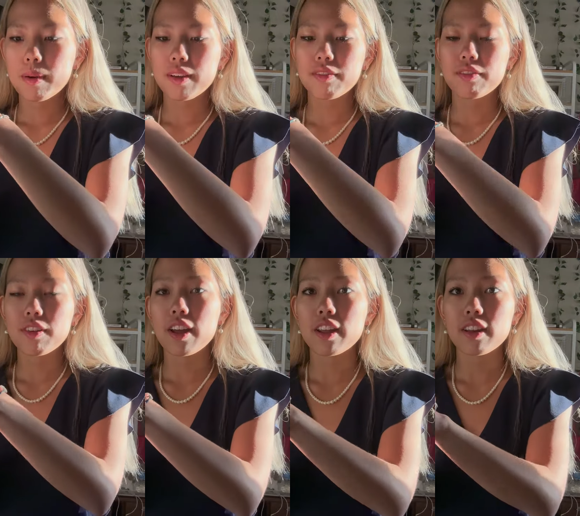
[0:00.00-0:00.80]
my
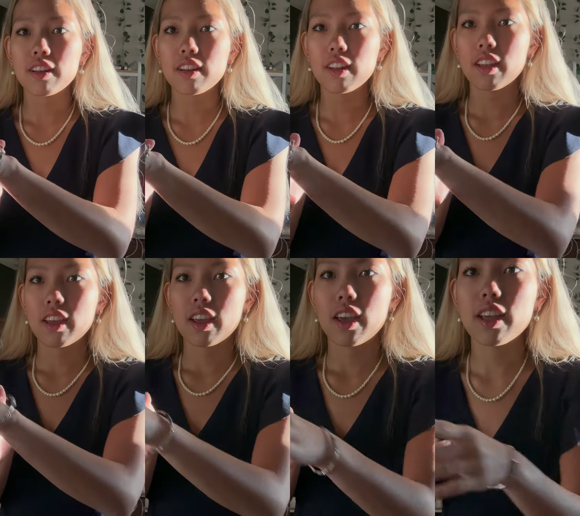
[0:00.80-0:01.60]
friend,
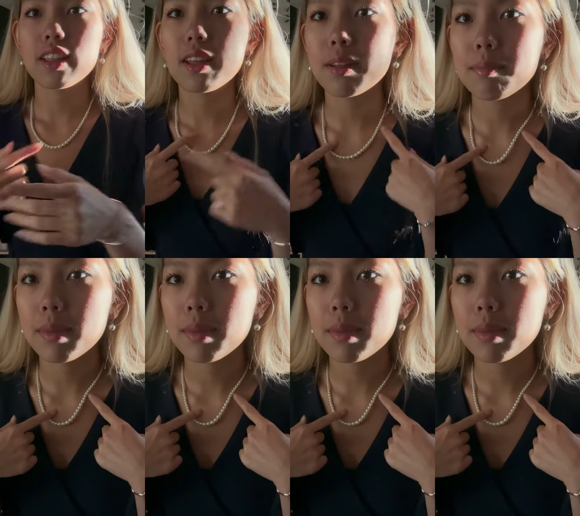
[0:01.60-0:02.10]
and then